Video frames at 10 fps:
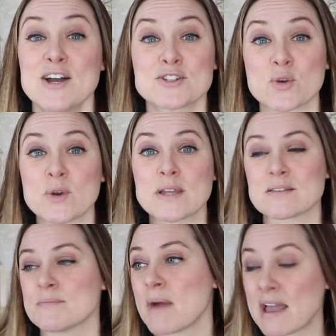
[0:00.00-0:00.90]
So
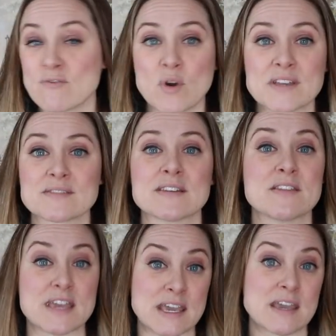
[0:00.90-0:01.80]
it's in my voice.
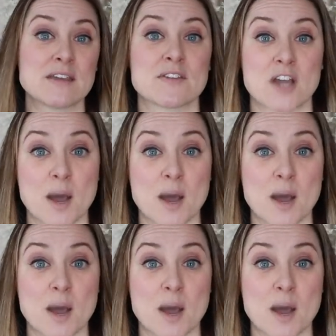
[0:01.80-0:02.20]
They, the,